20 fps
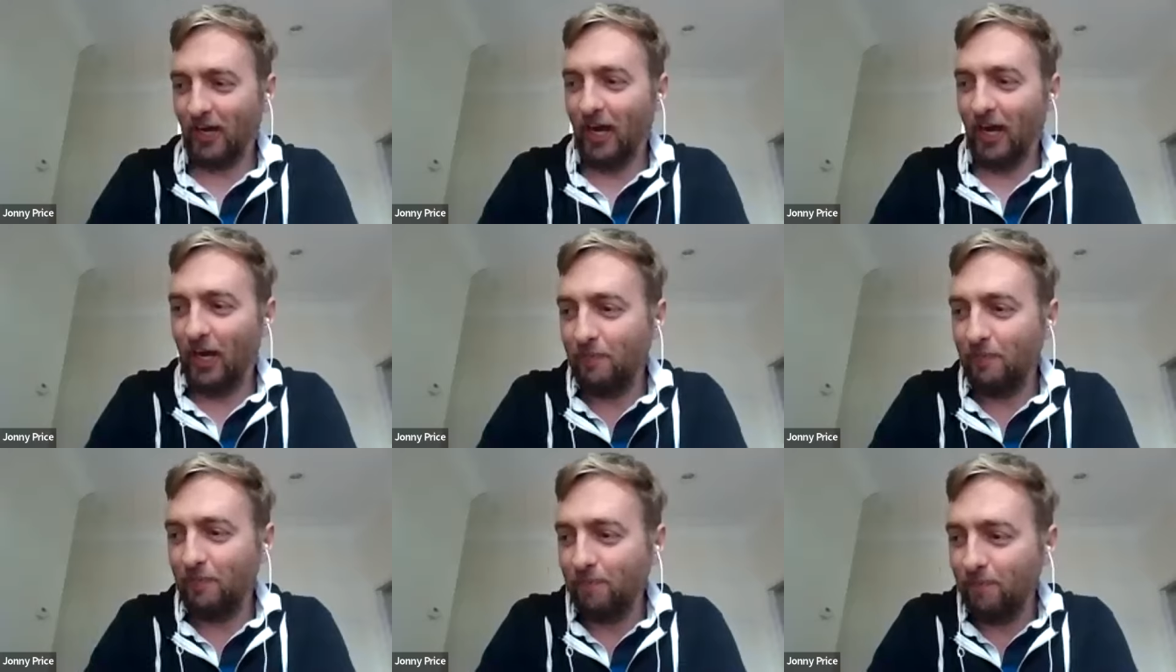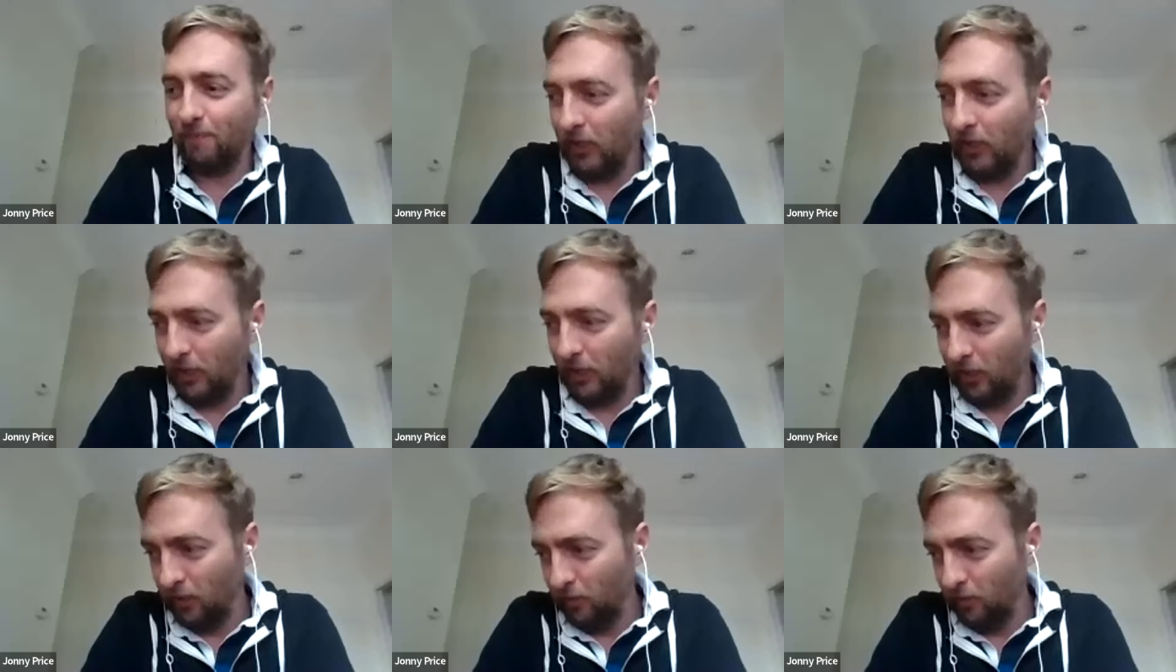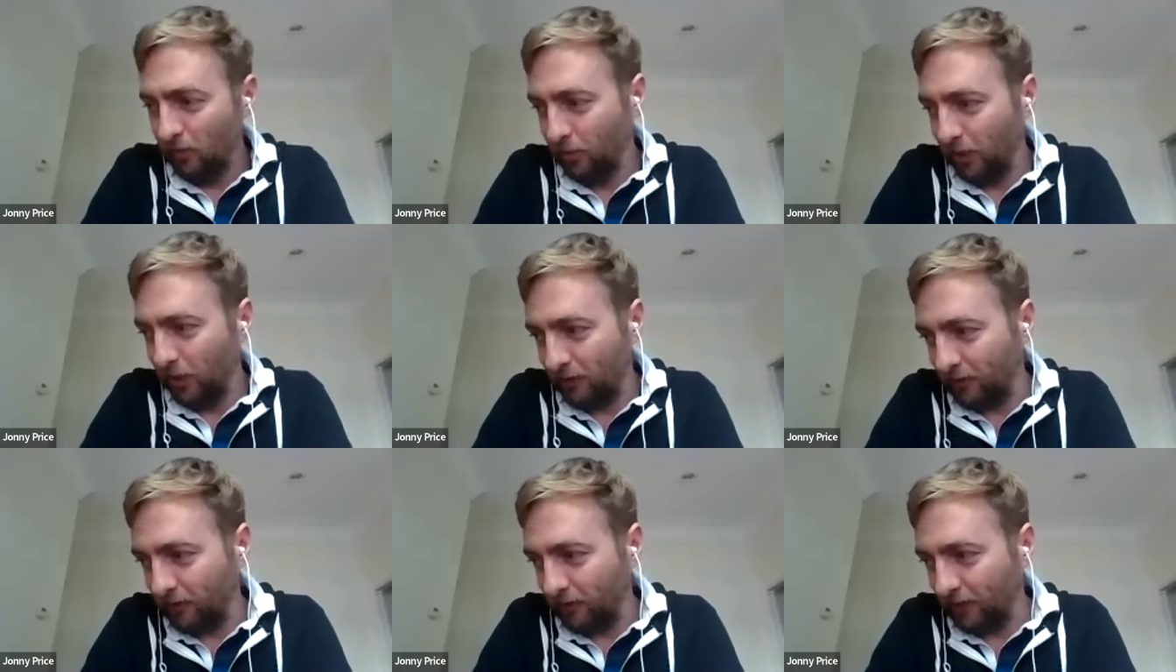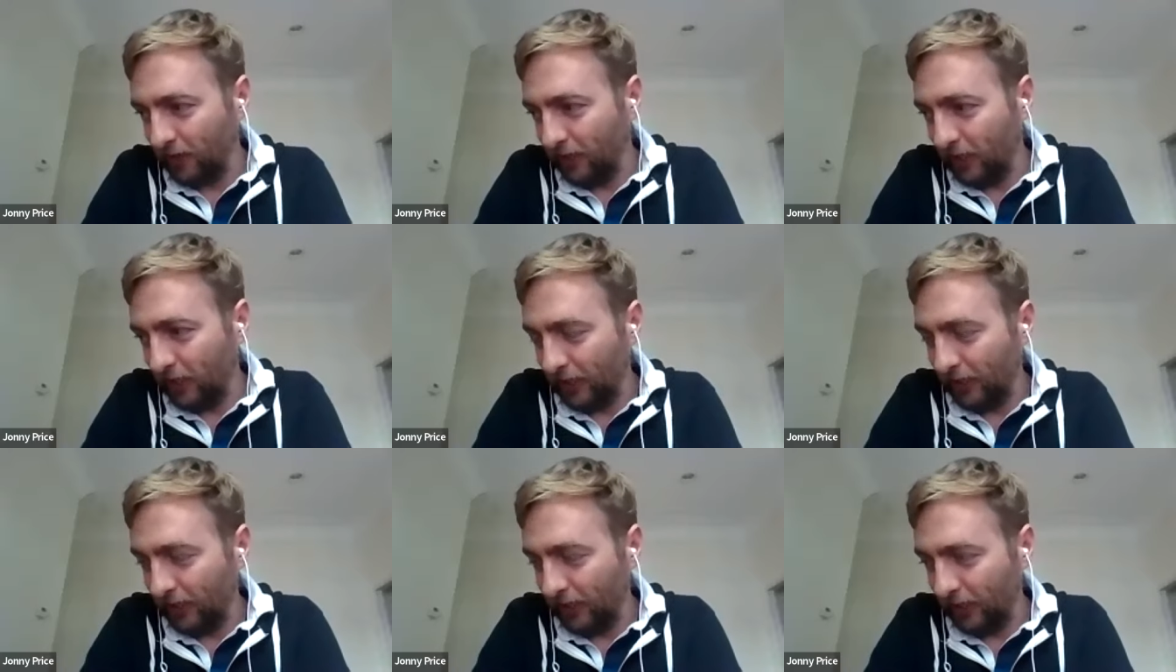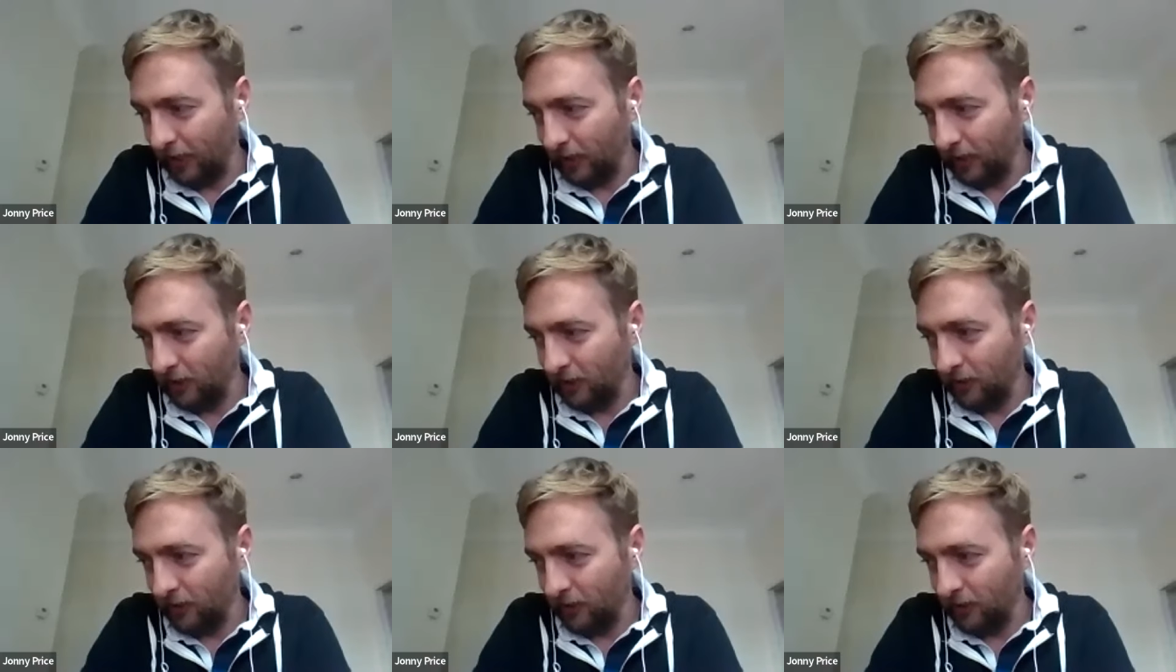Um, but uh,